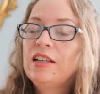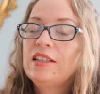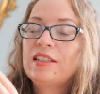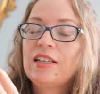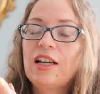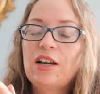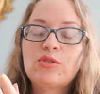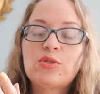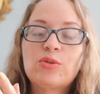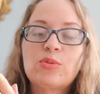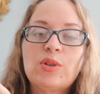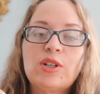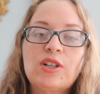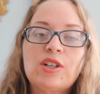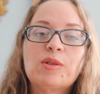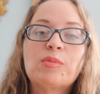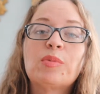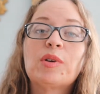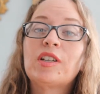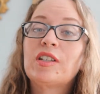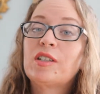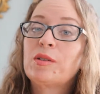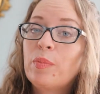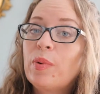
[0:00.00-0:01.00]
Sounds weird,
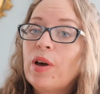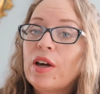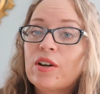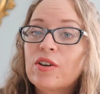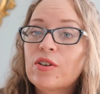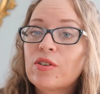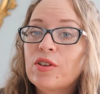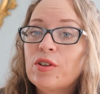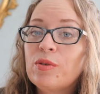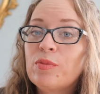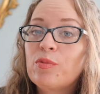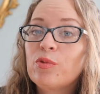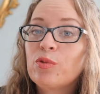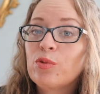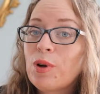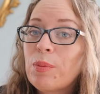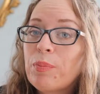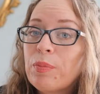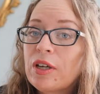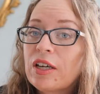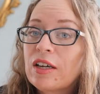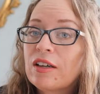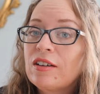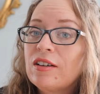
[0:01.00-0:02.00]
but it's better than
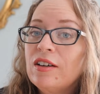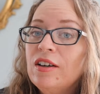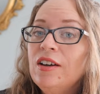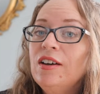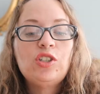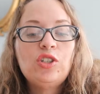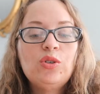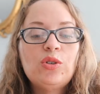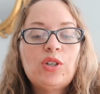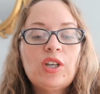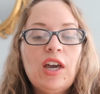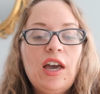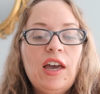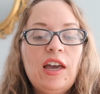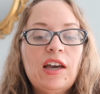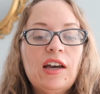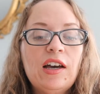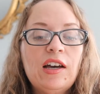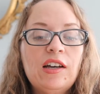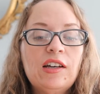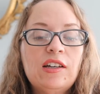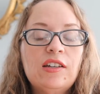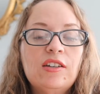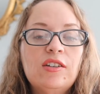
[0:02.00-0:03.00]
ripping. You
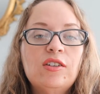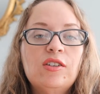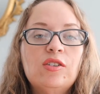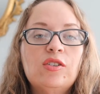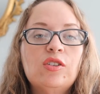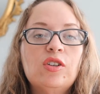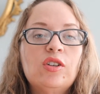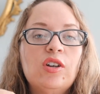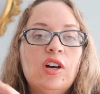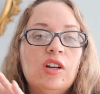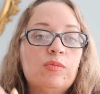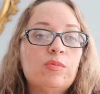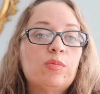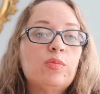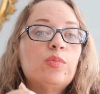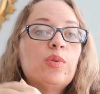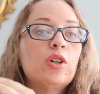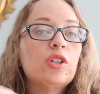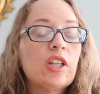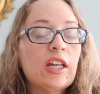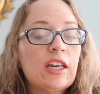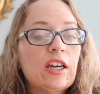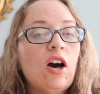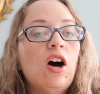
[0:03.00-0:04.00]
can
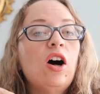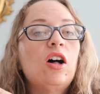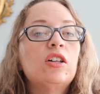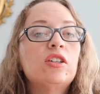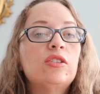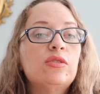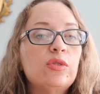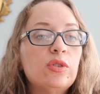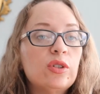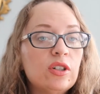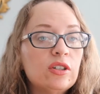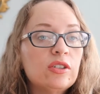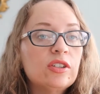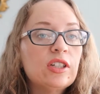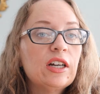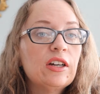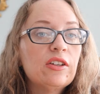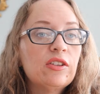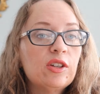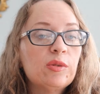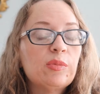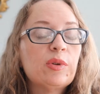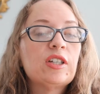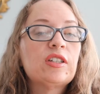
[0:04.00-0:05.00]
put like olive oil
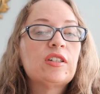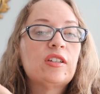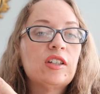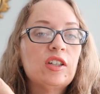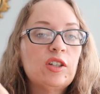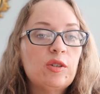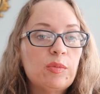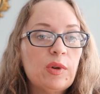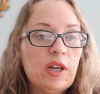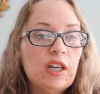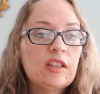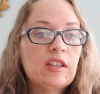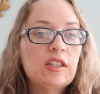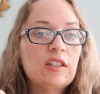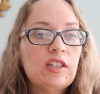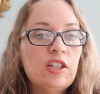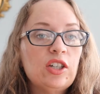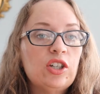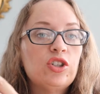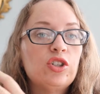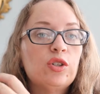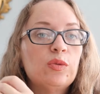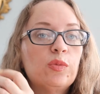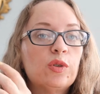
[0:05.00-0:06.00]
down there. Basically, you make the
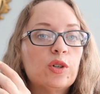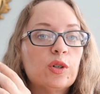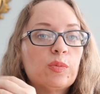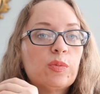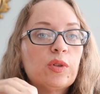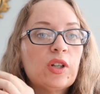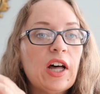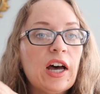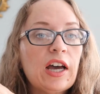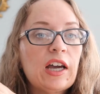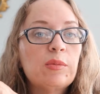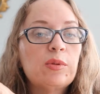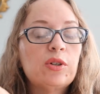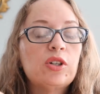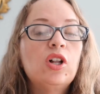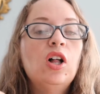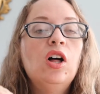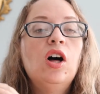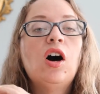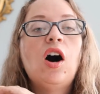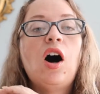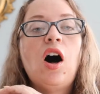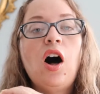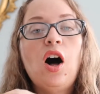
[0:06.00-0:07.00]
tissue more pliable.
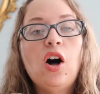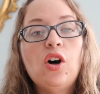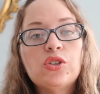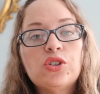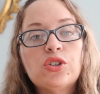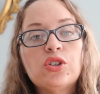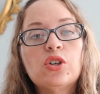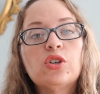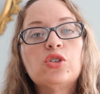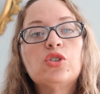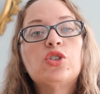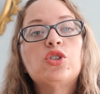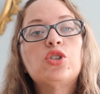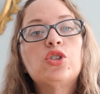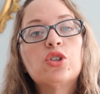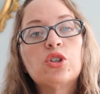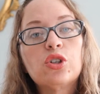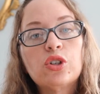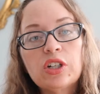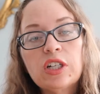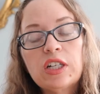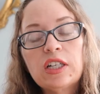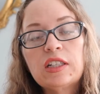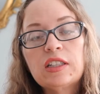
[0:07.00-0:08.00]
Also,
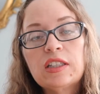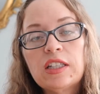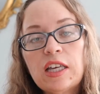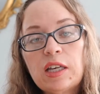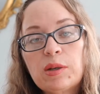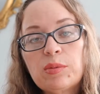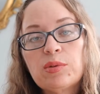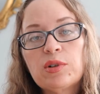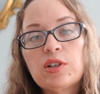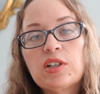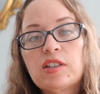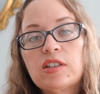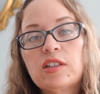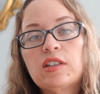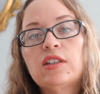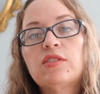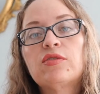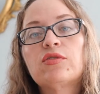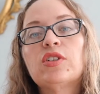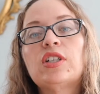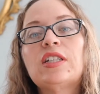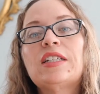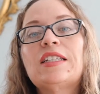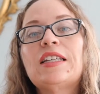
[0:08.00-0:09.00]
during labor and
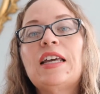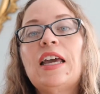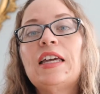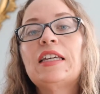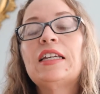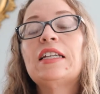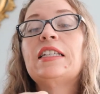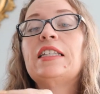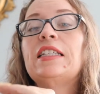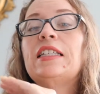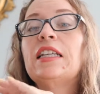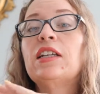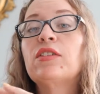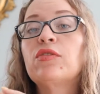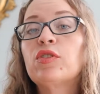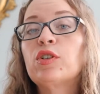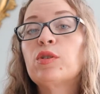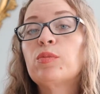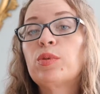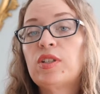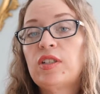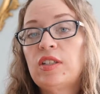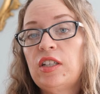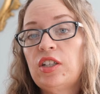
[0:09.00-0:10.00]
delivery, taking
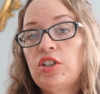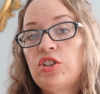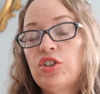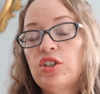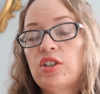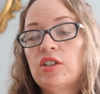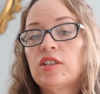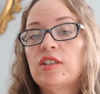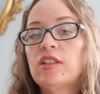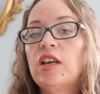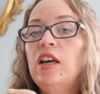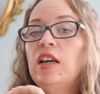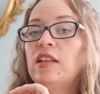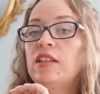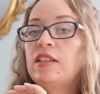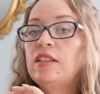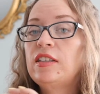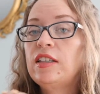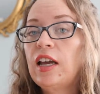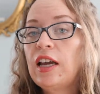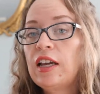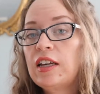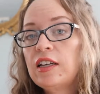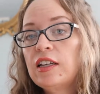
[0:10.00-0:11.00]
different positions,
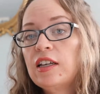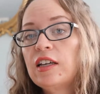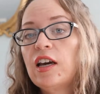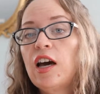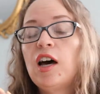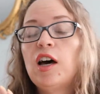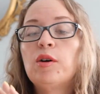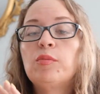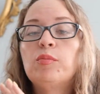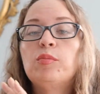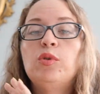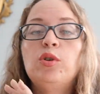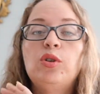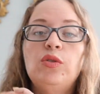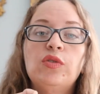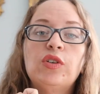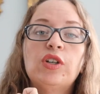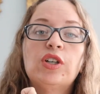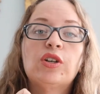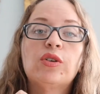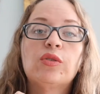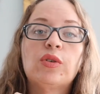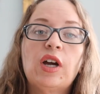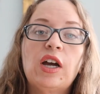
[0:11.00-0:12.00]
standing up,
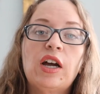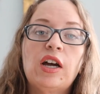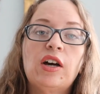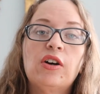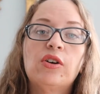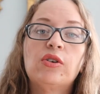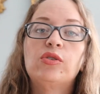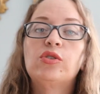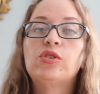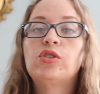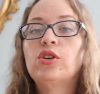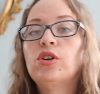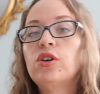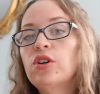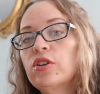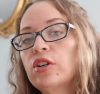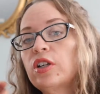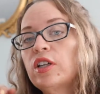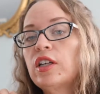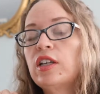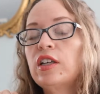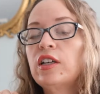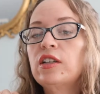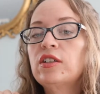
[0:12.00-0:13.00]
moving around,
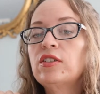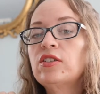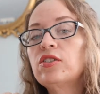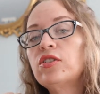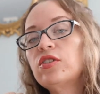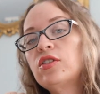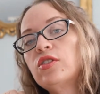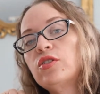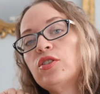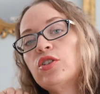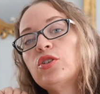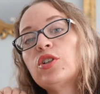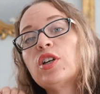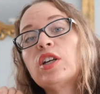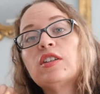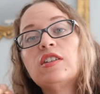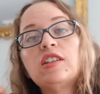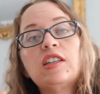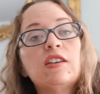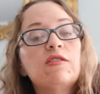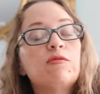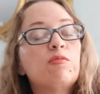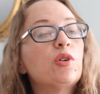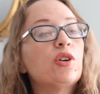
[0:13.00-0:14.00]
turning. You can
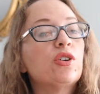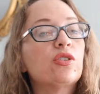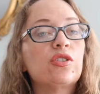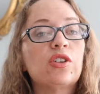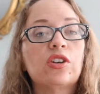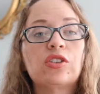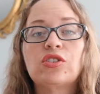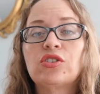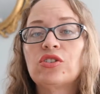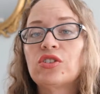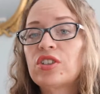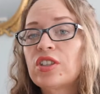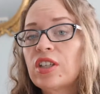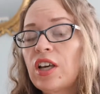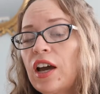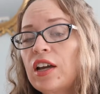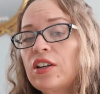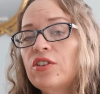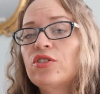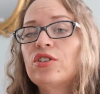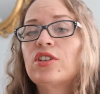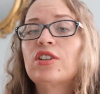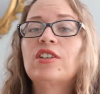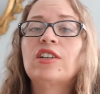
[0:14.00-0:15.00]
give birth on your
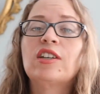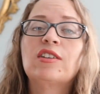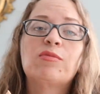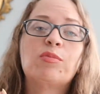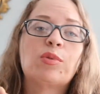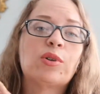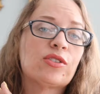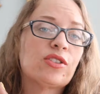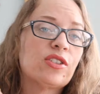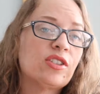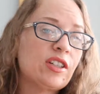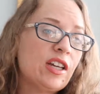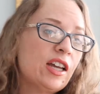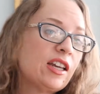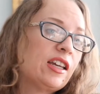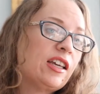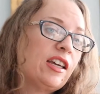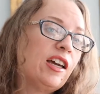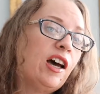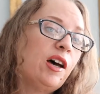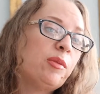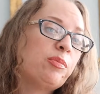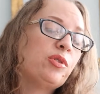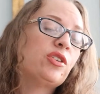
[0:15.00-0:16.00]
side. You can give birth
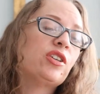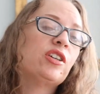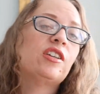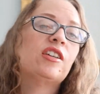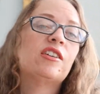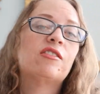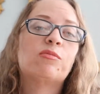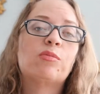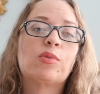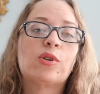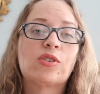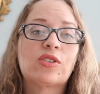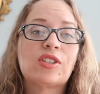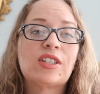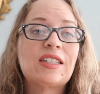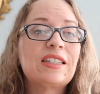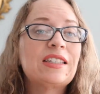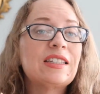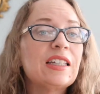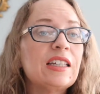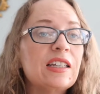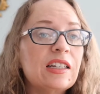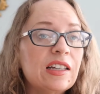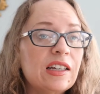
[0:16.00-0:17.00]
standing up. You can give birth
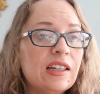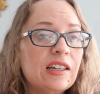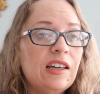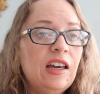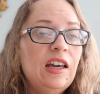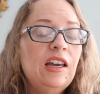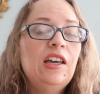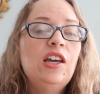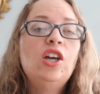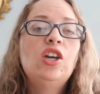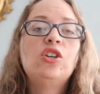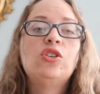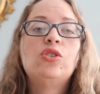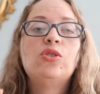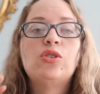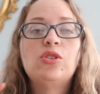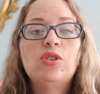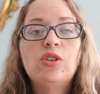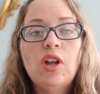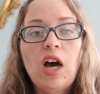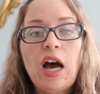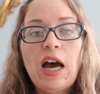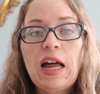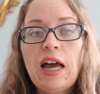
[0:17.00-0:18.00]
sitting. You
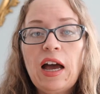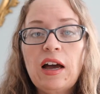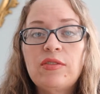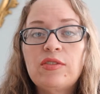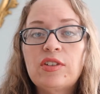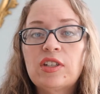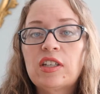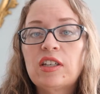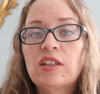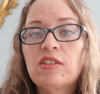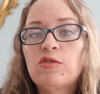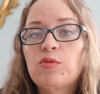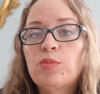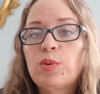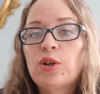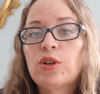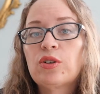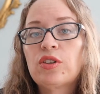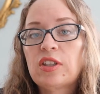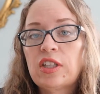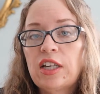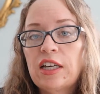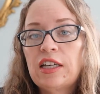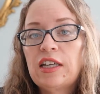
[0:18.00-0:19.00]
do not have to give
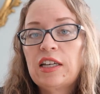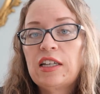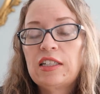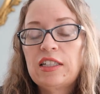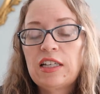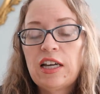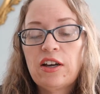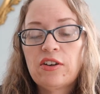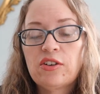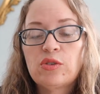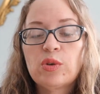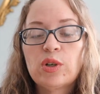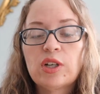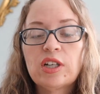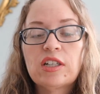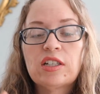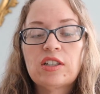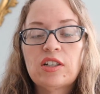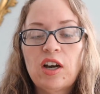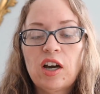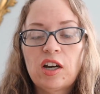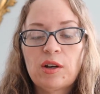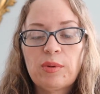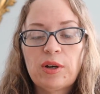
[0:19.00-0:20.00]
birth laying down. And we're going
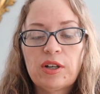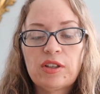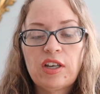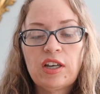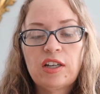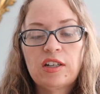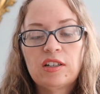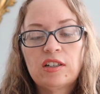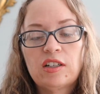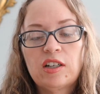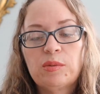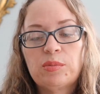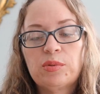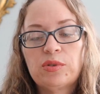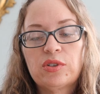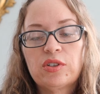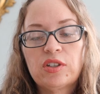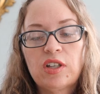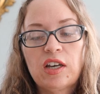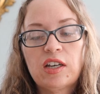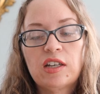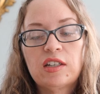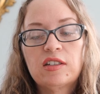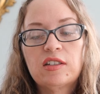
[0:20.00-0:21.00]
to talk about that in a couple
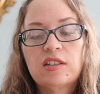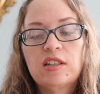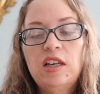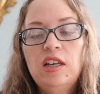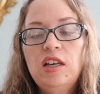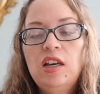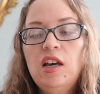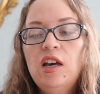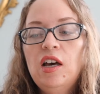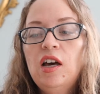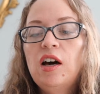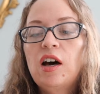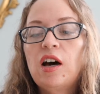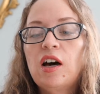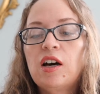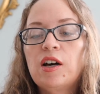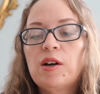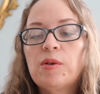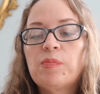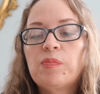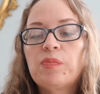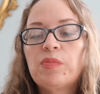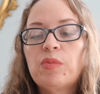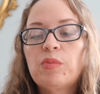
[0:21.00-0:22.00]
slides.
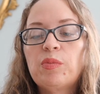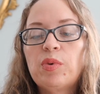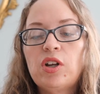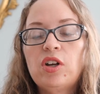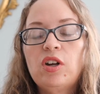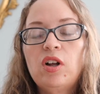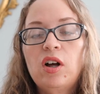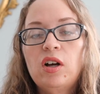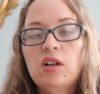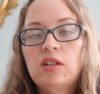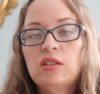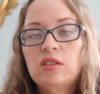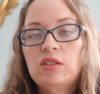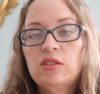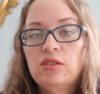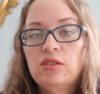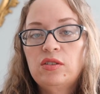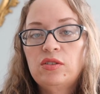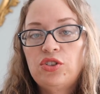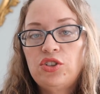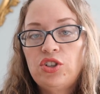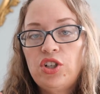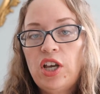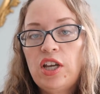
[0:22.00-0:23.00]
But
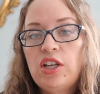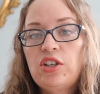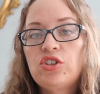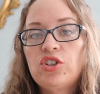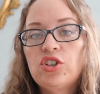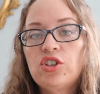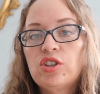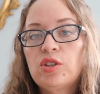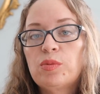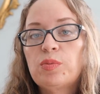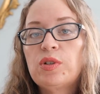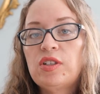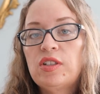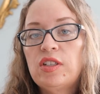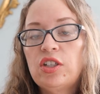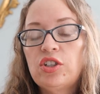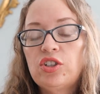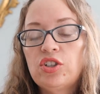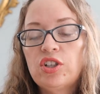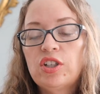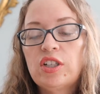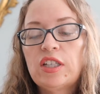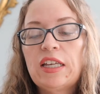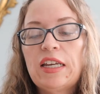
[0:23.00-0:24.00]
changing the
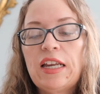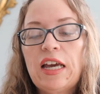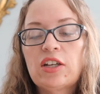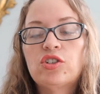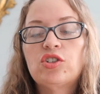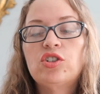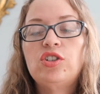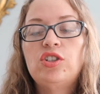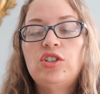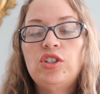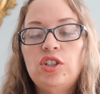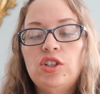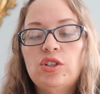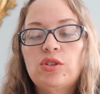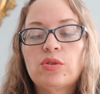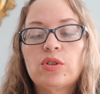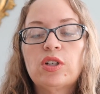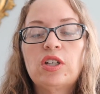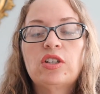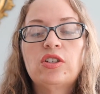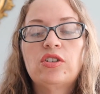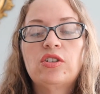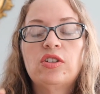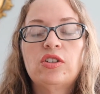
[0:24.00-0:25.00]
position can actually
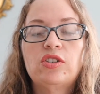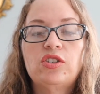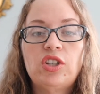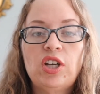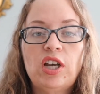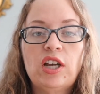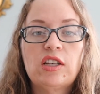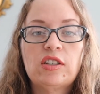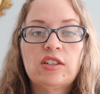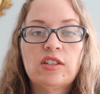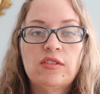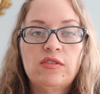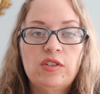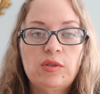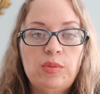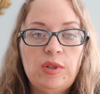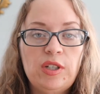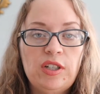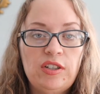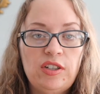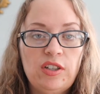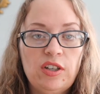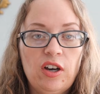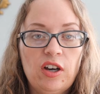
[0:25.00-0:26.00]
decrease the chance of an
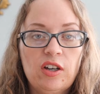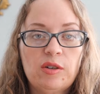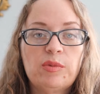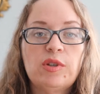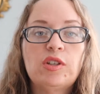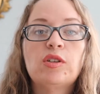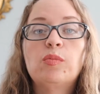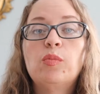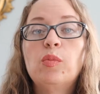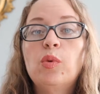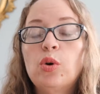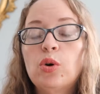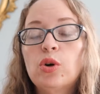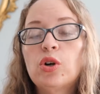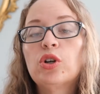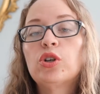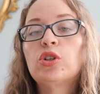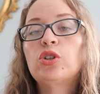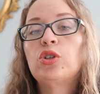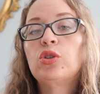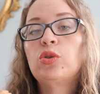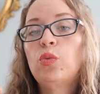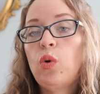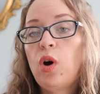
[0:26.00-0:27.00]
episiotomy. The more
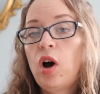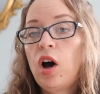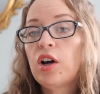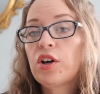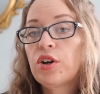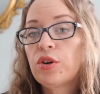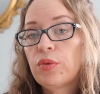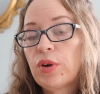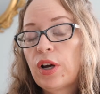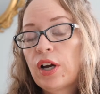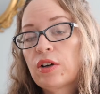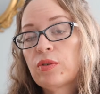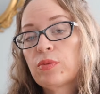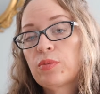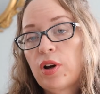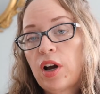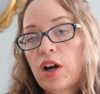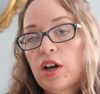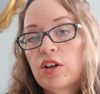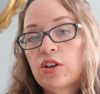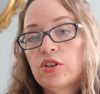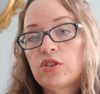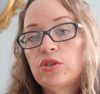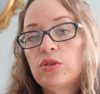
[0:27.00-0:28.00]
you walk around
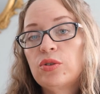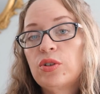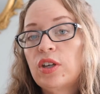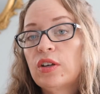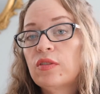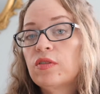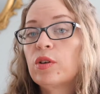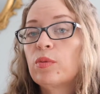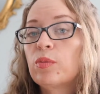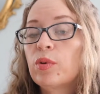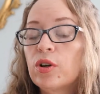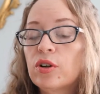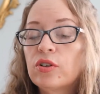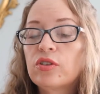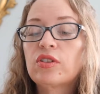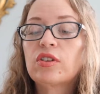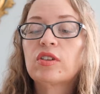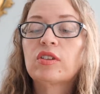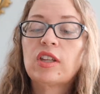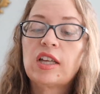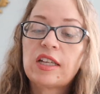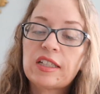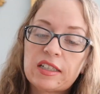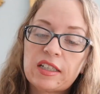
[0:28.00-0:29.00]
prior to giving birth, the
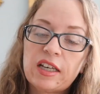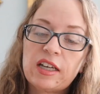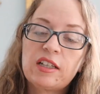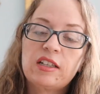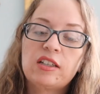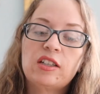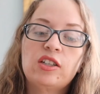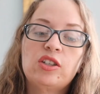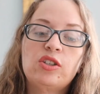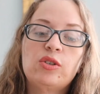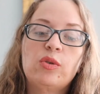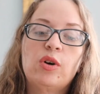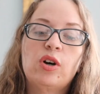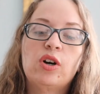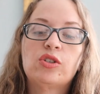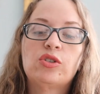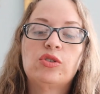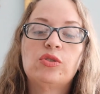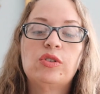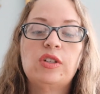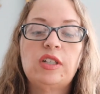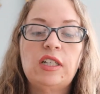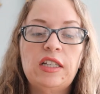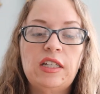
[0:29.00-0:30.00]
less likely you are
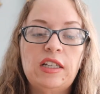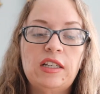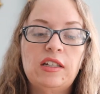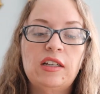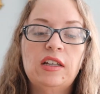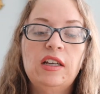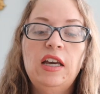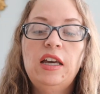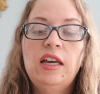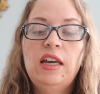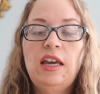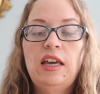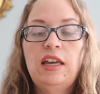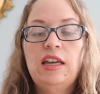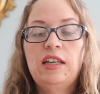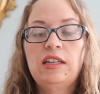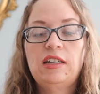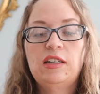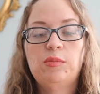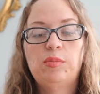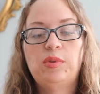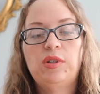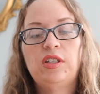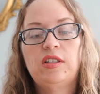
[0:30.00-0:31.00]
to need an
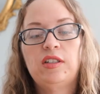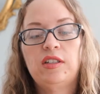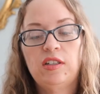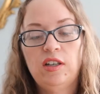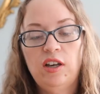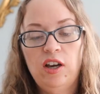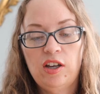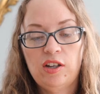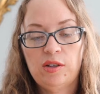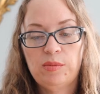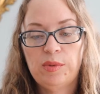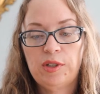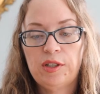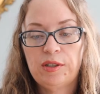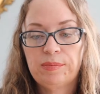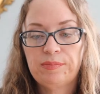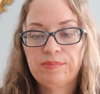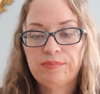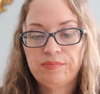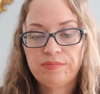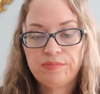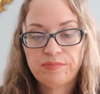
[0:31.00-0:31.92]
episiotomy.